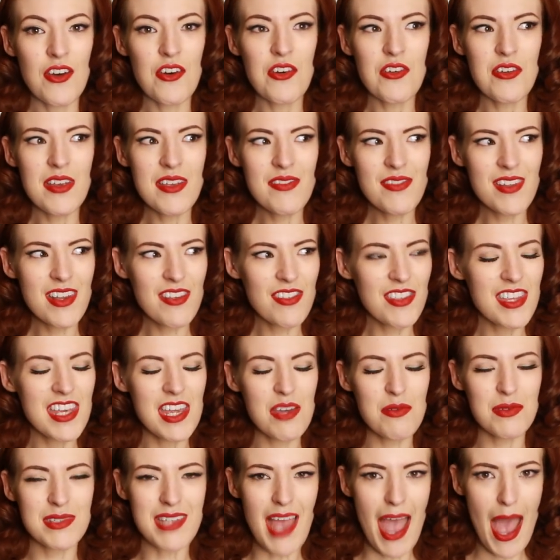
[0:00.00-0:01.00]
Or even if the
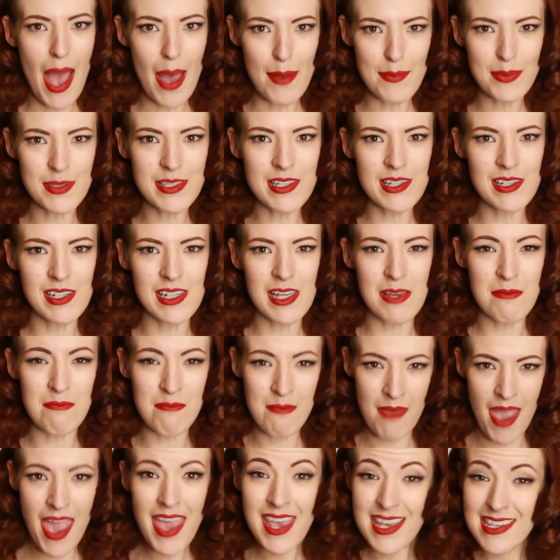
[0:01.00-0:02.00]
year was absolutely
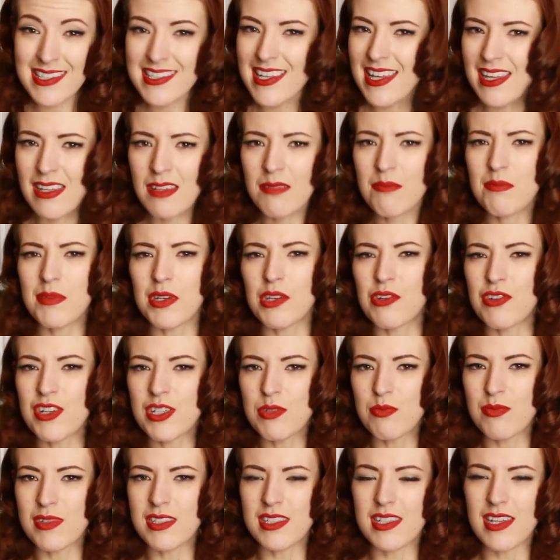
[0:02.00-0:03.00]
amazing, but
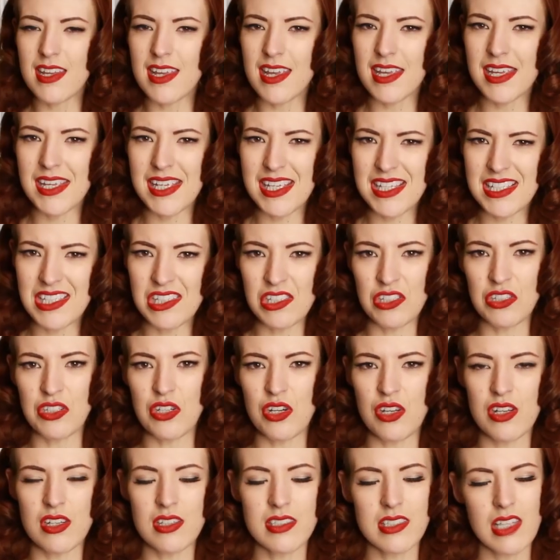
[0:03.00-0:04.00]
Christmas isn't
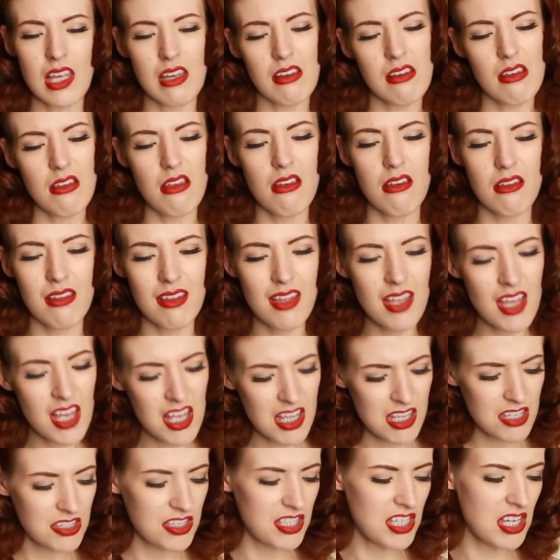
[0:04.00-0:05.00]
good, it's like, ah, uh,
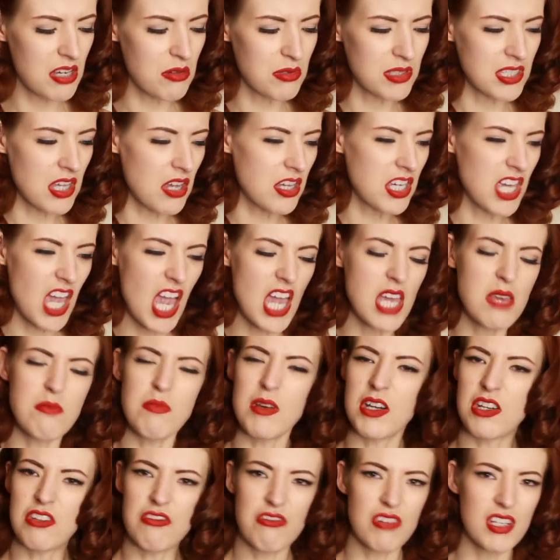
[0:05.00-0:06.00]
the year was okay,
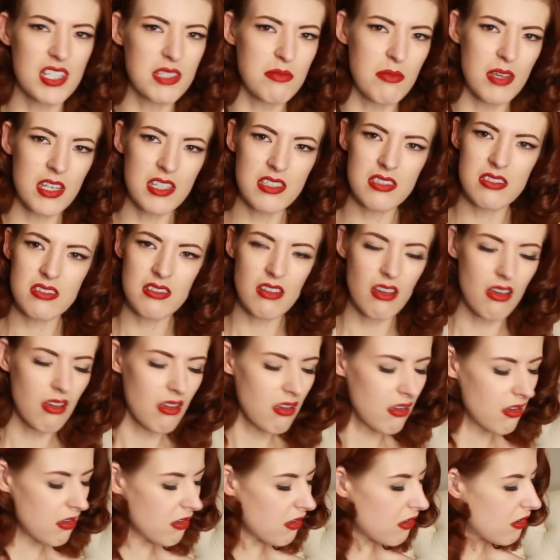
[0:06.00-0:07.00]
but Christmas,
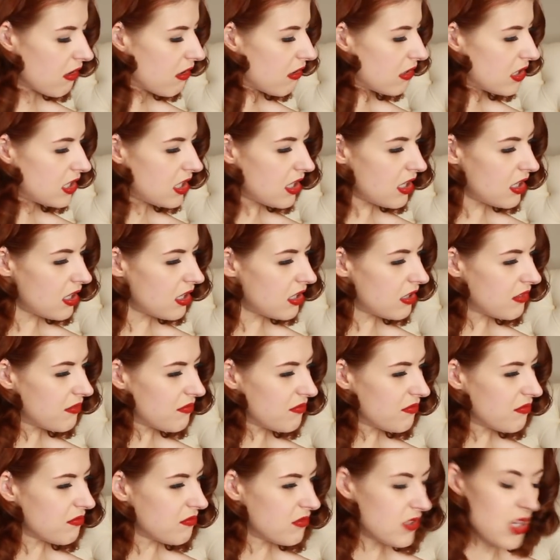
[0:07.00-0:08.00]
oh, yeah,
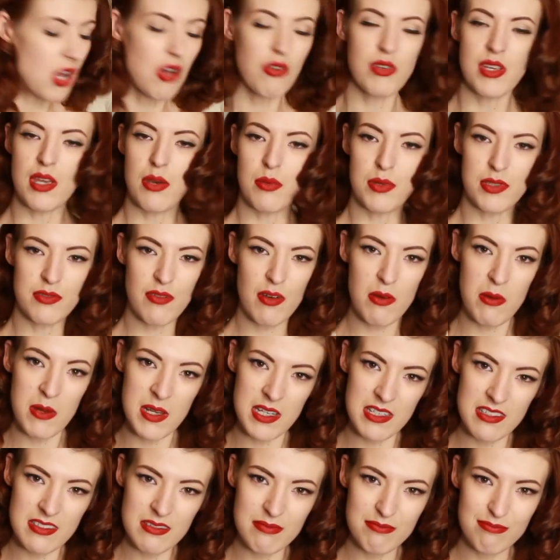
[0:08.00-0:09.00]
the whole year was
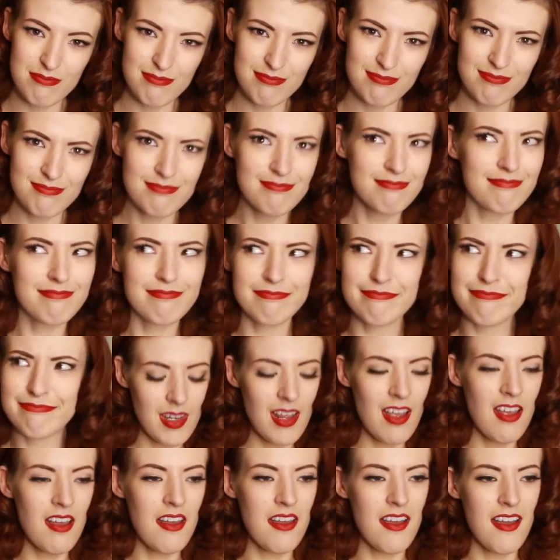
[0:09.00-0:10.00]
ruined.
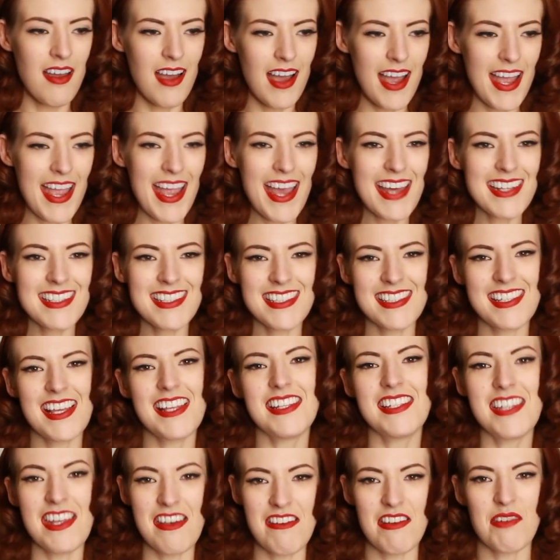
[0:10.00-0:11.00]
I had this
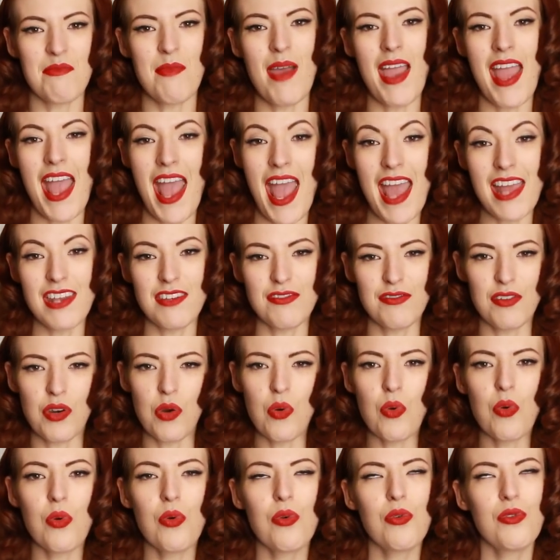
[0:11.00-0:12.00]
idea in my head
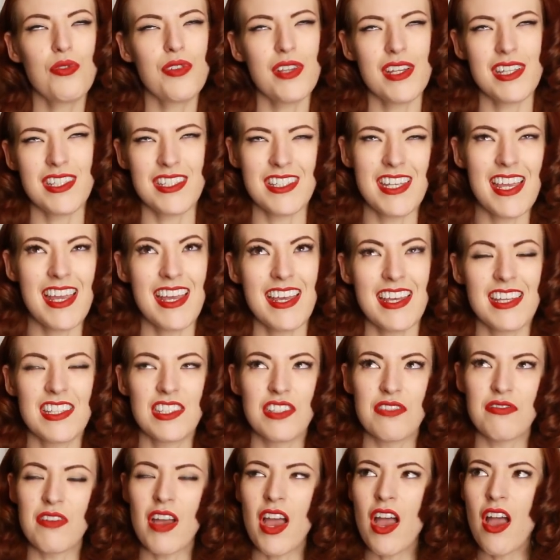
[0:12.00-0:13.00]
for all these
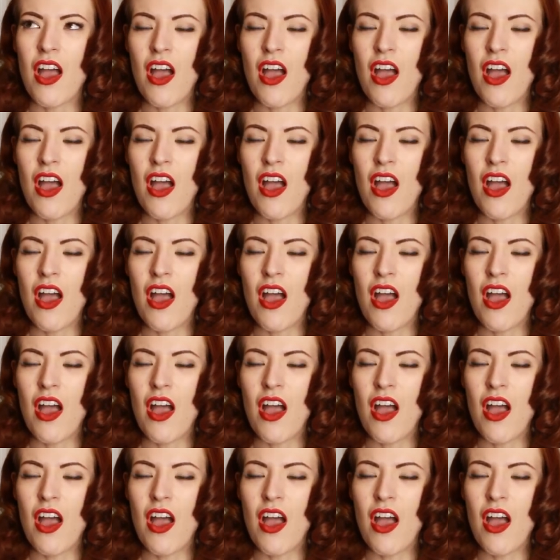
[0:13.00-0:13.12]
years of,